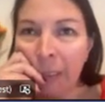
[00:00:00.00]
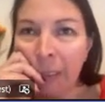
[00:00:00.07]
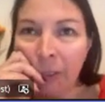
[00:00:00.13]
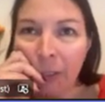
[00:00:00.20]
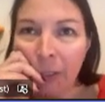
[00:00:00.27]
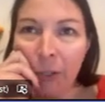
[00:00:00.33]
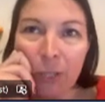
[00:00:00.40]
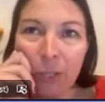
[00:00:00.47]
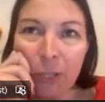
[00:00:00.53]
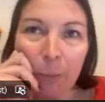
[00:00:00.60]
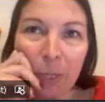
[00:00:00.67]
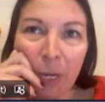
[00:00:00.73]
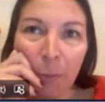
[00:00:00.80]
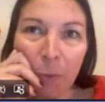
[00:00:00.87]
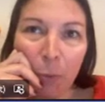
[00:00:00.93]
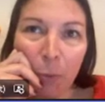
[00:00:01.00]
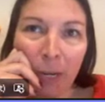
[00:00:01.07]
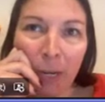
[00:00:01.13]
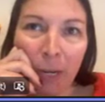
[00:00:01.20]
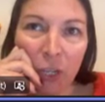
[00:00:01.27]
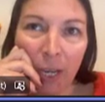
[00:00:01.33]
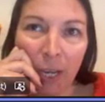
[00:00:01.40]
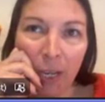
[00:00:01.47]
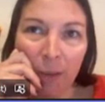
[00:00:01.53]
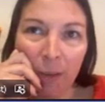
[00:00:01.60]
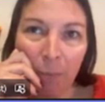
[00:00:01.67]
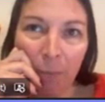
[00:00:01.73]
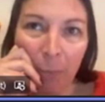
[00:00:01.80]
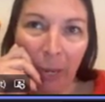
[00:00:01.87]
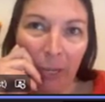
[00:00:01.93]
you know, sometimes we might share
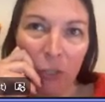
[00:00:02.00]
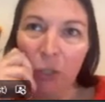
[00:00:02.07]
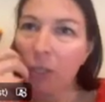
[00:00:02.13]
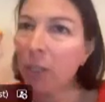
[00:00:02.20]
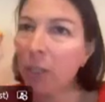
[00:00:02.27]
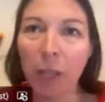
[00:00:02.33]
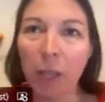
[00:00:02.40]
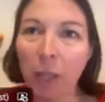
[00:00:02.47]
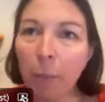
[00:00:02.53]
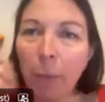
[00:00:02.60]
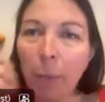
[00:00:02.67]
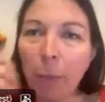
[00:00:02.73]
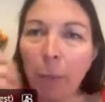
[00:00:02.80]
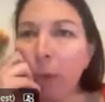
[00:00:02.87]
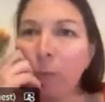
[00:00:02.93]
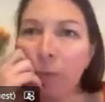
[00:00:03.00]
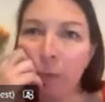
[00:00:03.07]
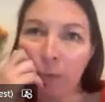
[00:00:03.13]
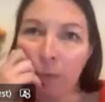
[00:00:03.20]
pictures with other people